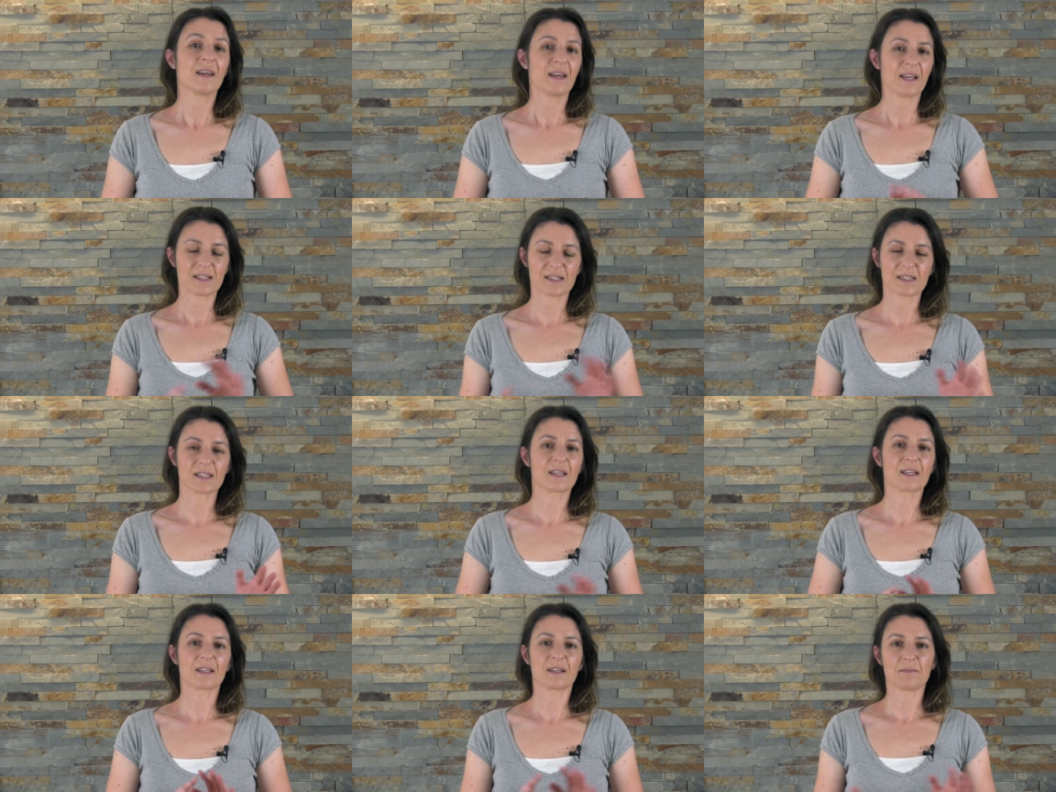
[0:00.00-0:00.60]

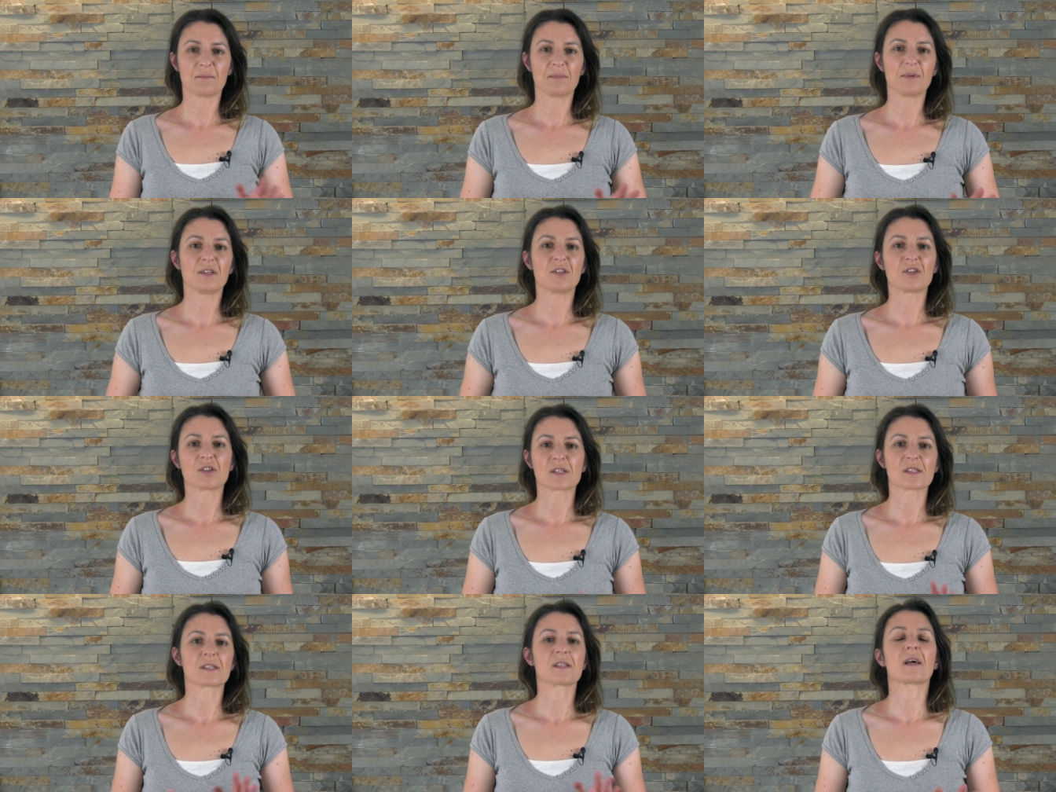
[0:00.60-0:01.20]
it's gonna be
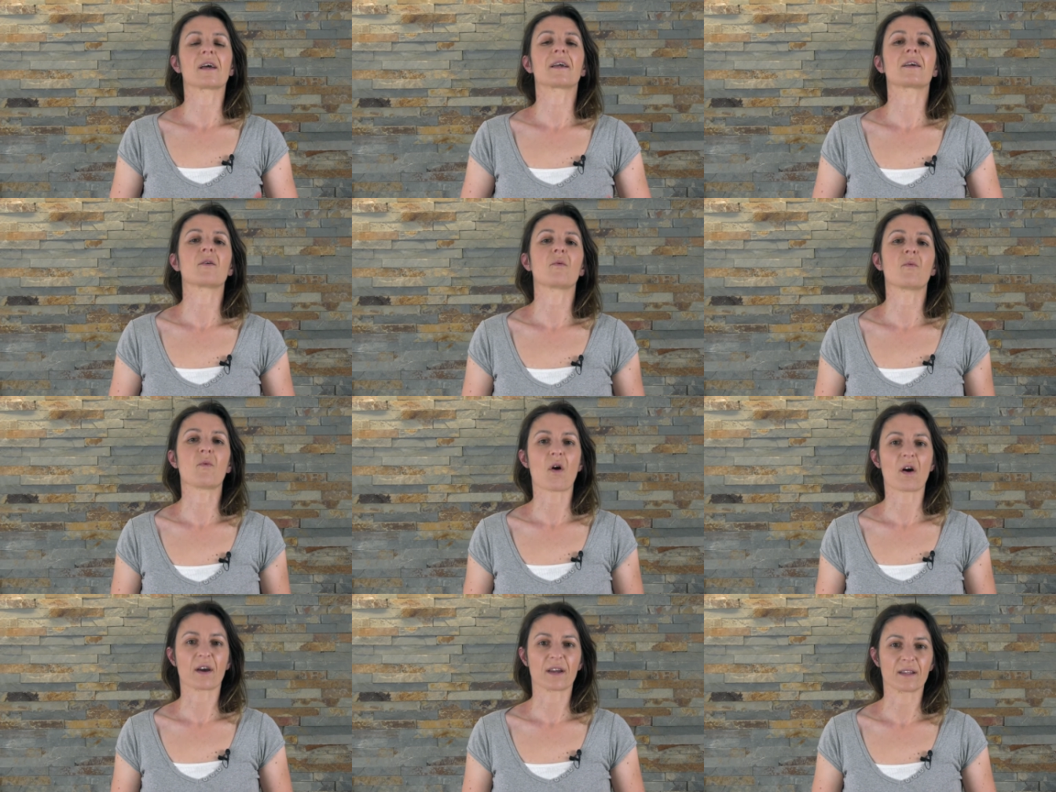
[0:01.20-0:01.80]
just like a
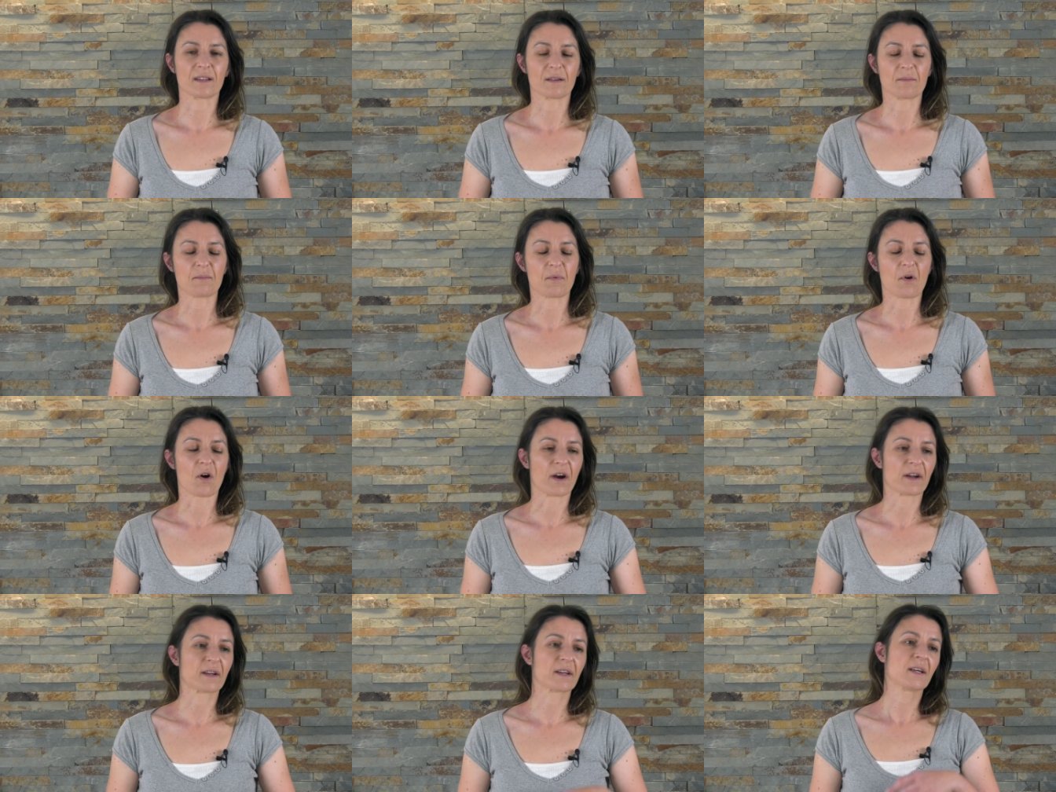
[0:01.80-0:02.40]
walk in the
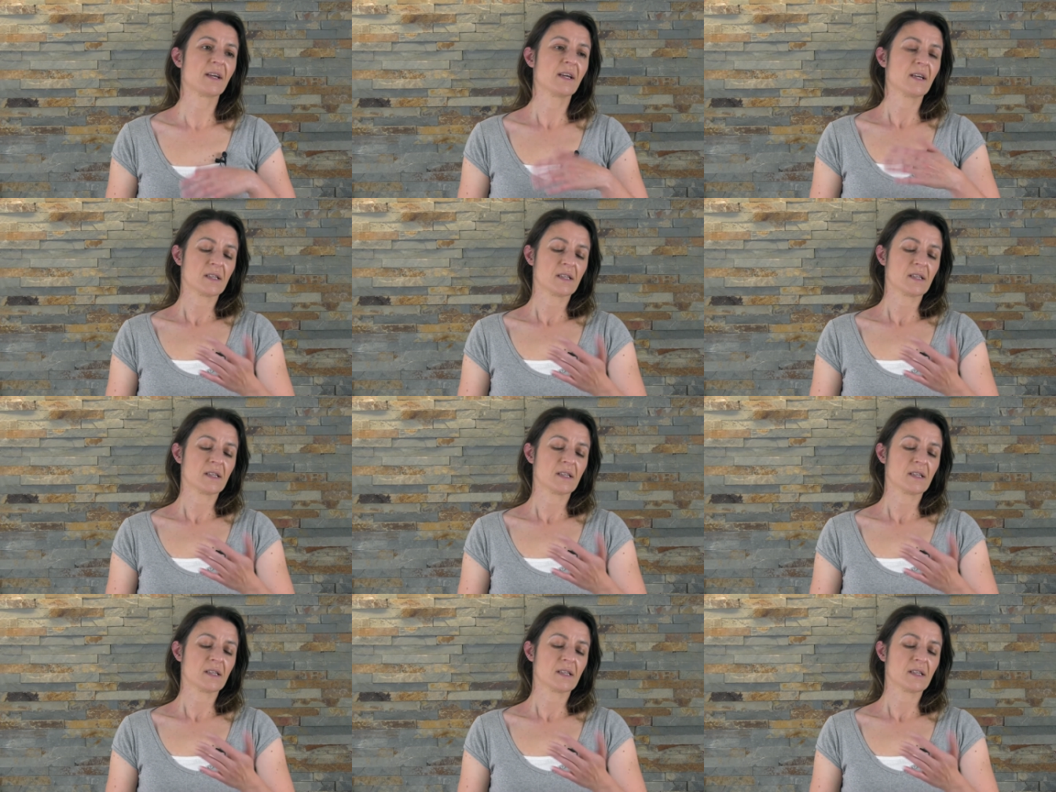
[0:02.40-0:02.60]
park.